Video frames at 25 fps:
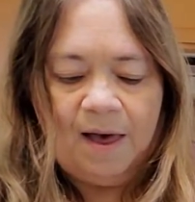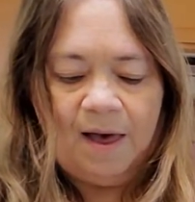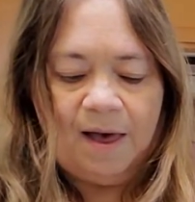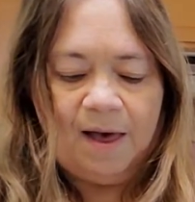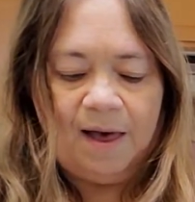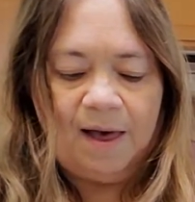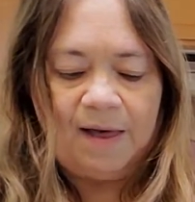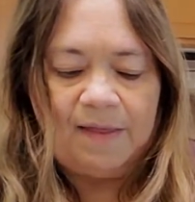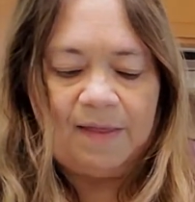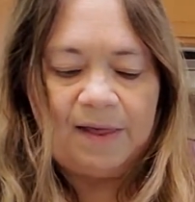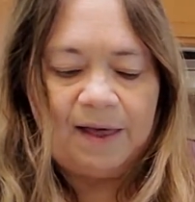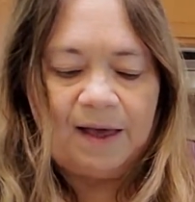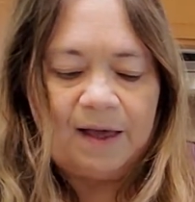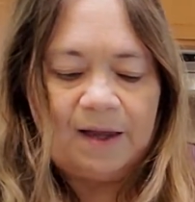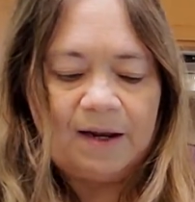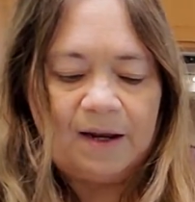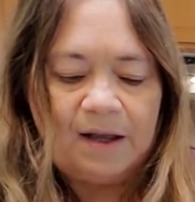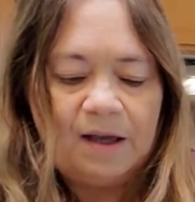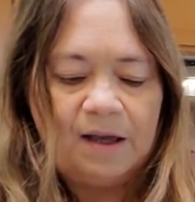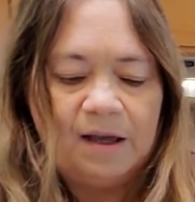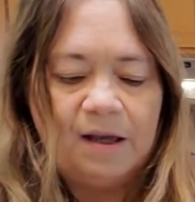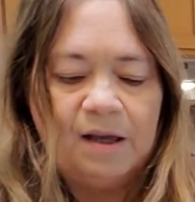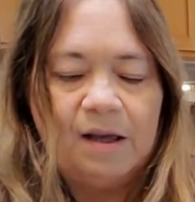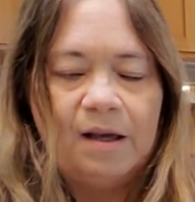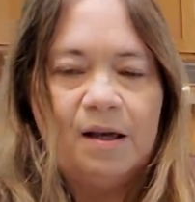And then
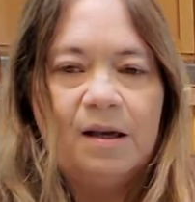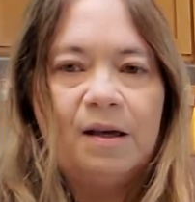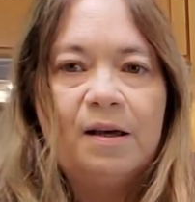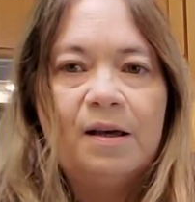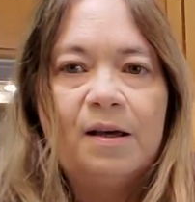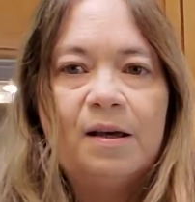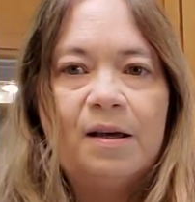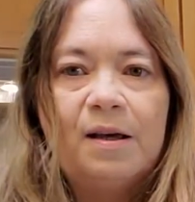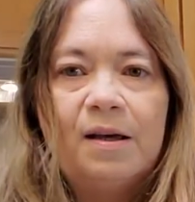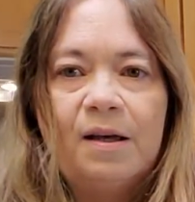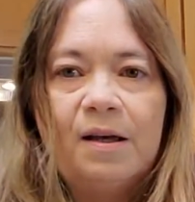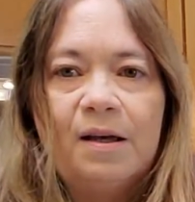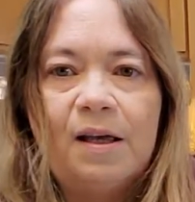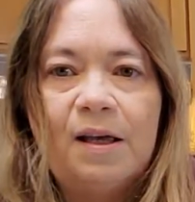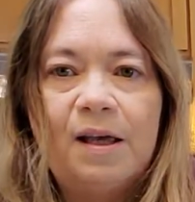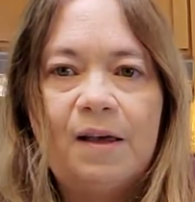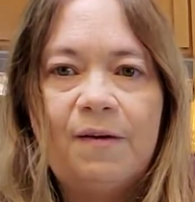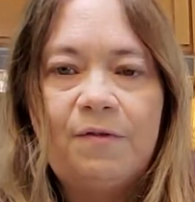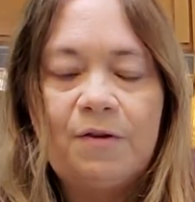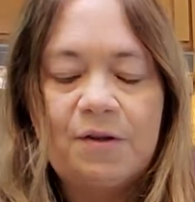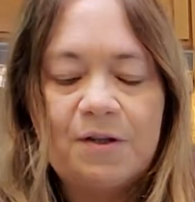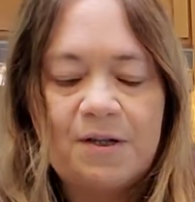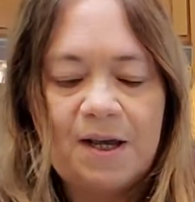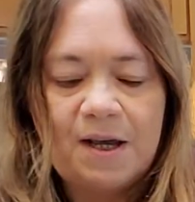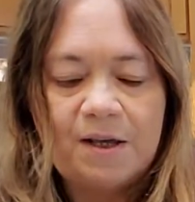if
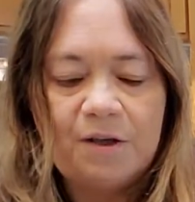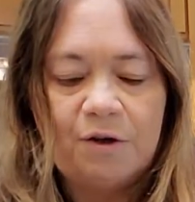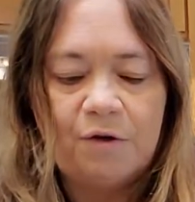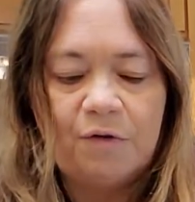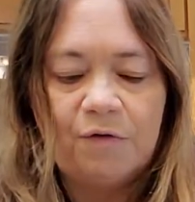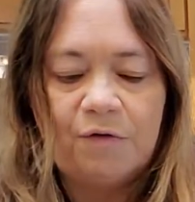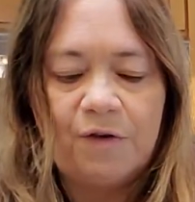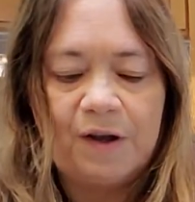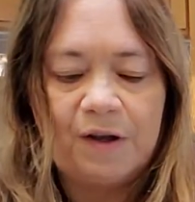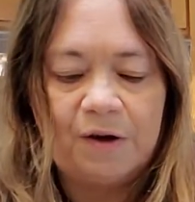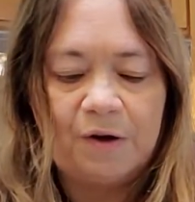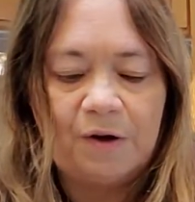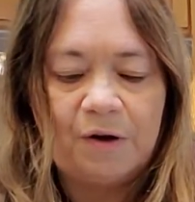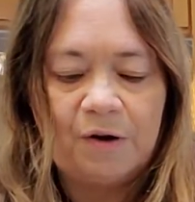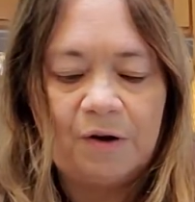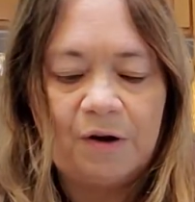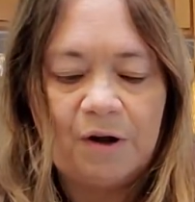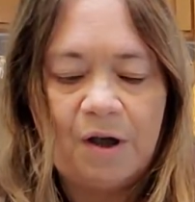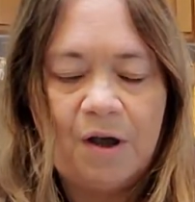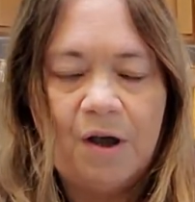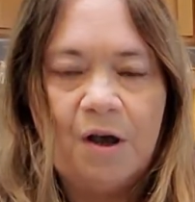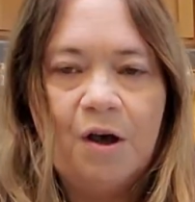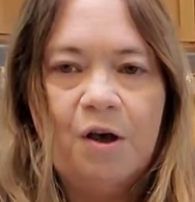you take your finger,